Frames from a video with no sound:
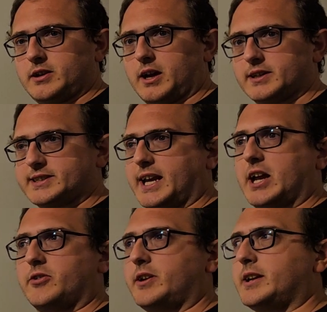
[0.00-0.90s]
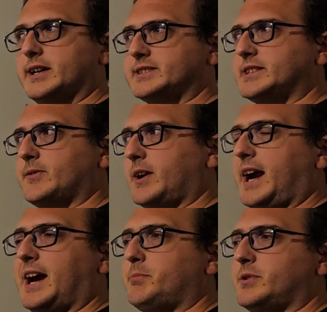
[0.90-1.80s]
that has never
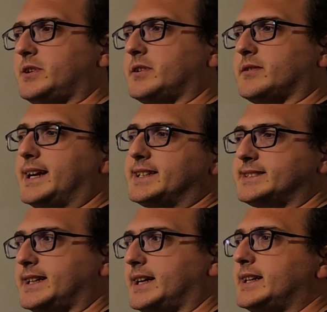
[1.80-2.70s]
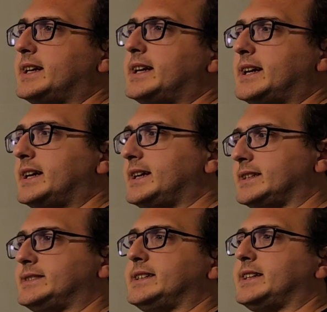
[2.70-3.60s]
happened in the likes that
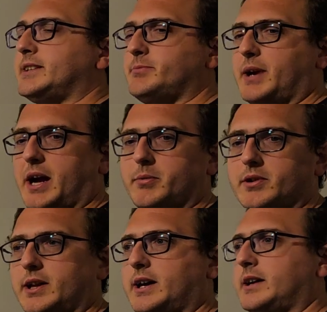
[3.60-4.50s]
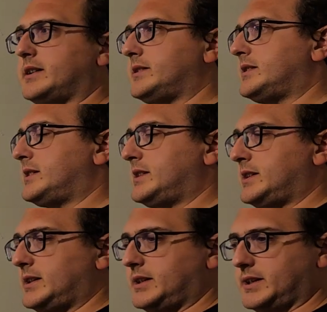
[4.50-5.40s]
it did in Babylon,
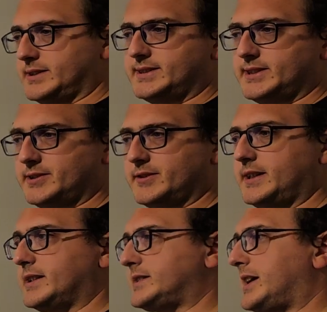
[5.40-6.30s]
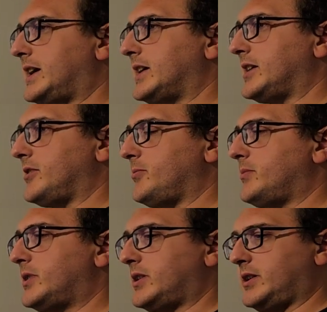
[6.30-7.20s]
Assyria time,
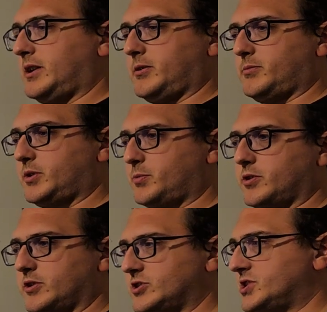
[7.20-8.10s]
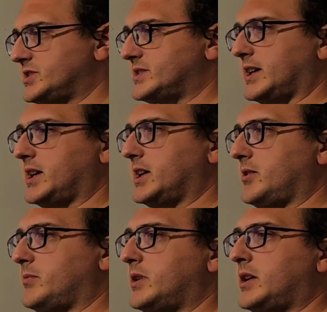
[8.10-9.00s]
the Persian
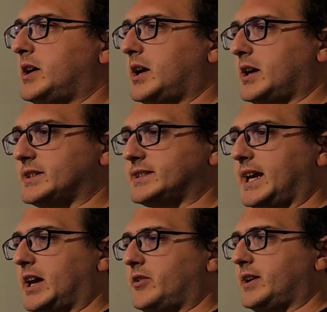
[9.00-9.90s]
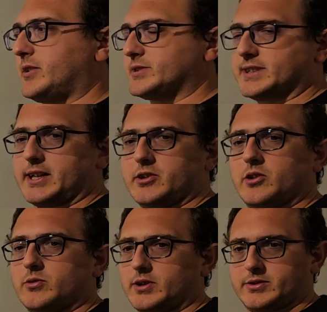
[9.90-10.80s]
time, a scattering that was like
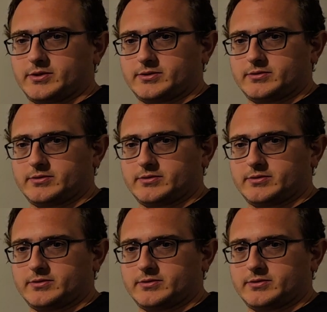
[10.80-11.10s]
no other.